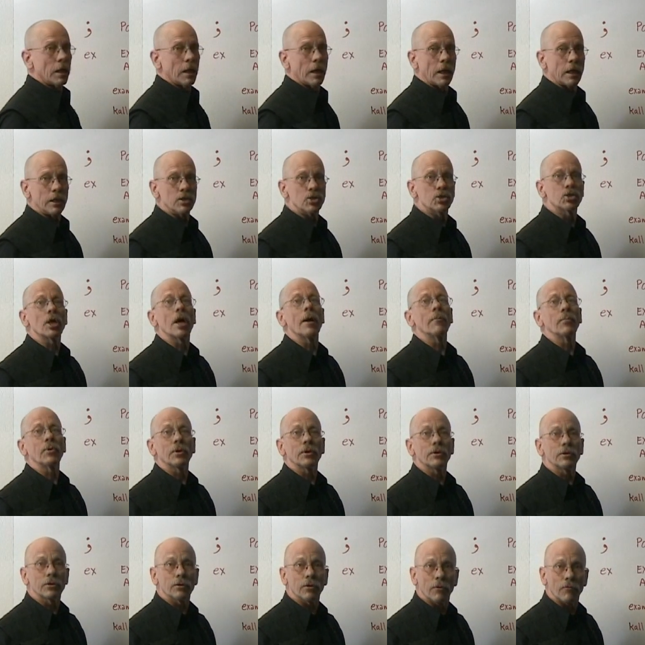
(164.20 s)
a jump
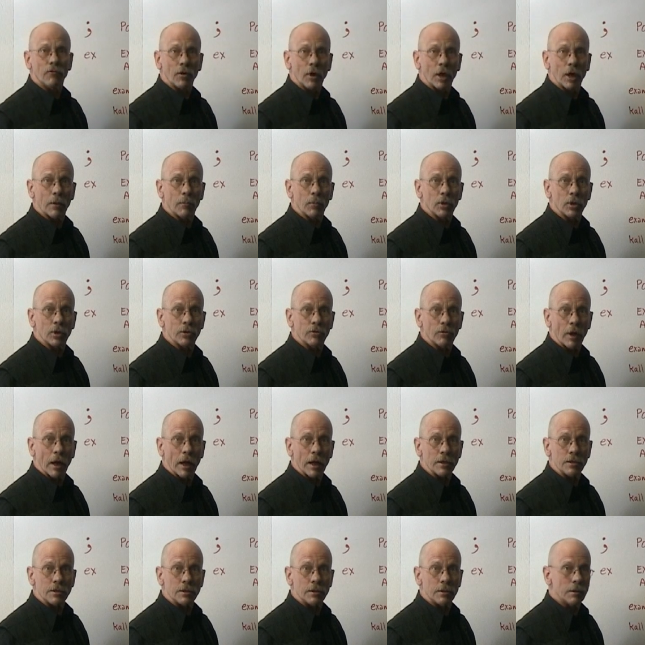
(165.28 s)
to a variable
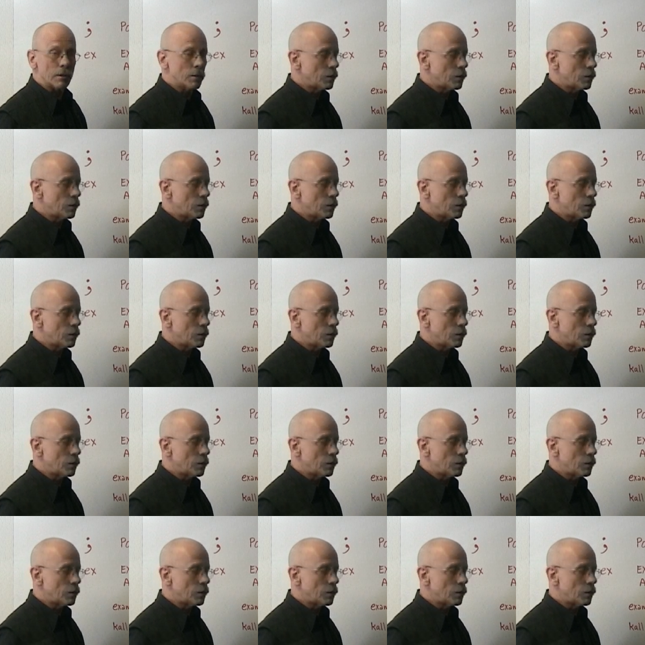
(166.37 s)
address.